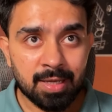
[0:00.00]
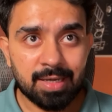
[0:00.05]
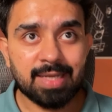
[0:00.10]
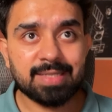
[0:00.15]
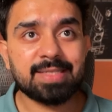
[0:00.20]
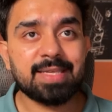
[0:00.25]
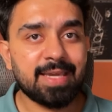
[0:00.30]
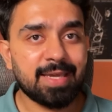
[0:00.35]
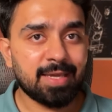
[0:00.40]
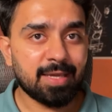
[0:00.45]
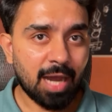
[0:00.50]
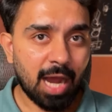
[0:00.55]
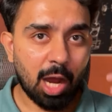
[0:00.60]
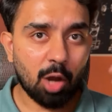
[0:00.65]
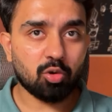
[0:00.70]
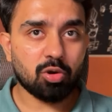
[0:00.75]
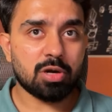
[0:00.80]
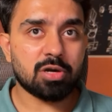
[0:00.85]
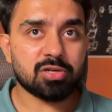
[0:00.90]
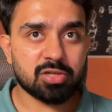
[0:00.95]
Let's see
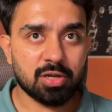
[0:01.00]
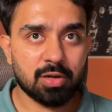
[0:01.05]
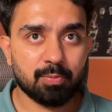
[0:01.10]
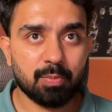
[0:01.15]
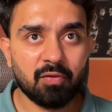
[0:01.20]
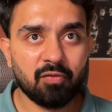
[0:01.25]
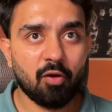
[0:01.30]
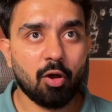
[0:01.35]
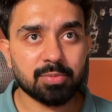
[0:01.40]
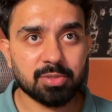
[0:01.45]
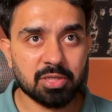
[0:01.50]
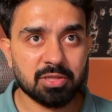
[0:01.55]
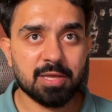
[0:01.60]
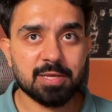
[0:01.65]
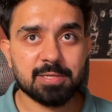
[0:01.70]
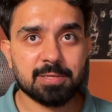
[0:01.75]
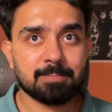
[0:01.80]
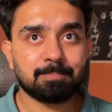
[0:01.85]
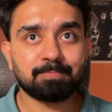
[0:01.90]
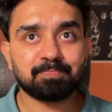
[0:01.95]
how Cursor performs in
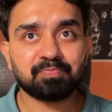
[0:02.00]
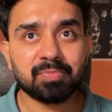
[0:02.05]
this.